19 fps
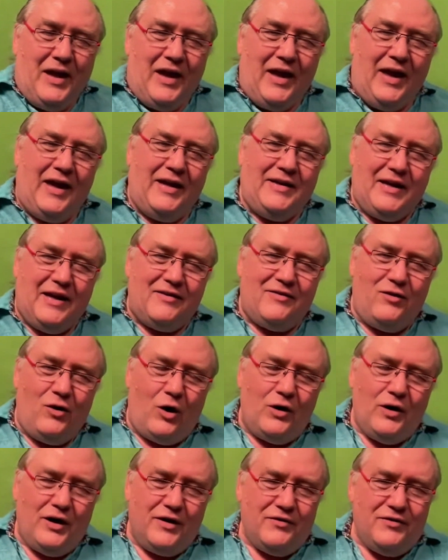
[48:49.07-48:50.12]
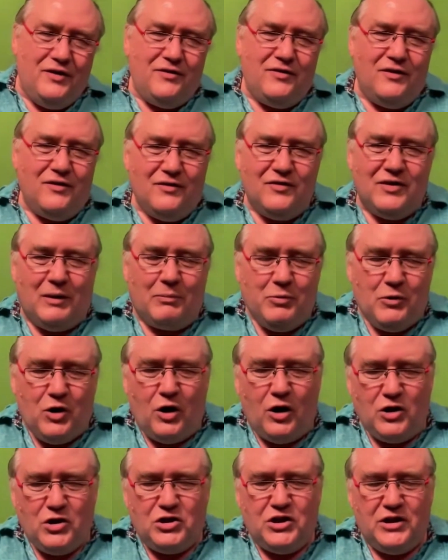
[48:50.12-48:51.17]
And as long as this is
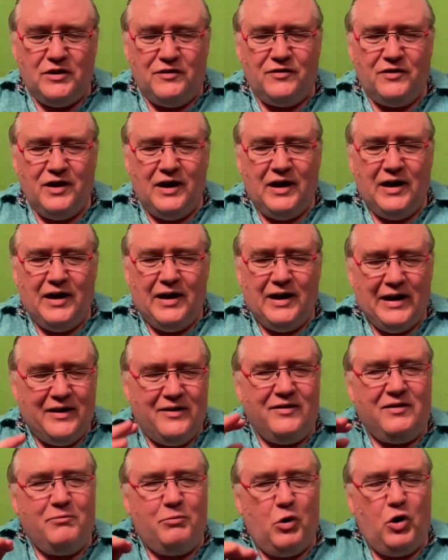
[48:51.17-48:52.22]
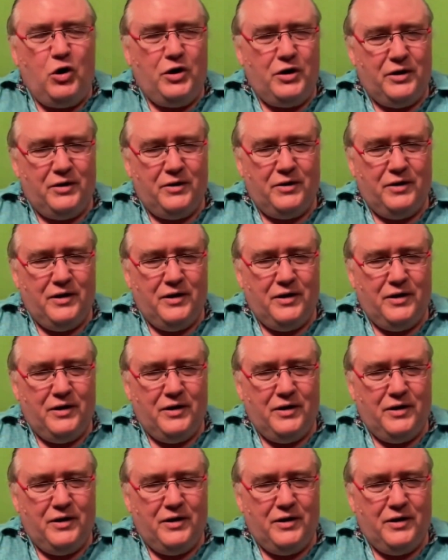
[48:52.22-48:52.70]
subconscious, it's a burden.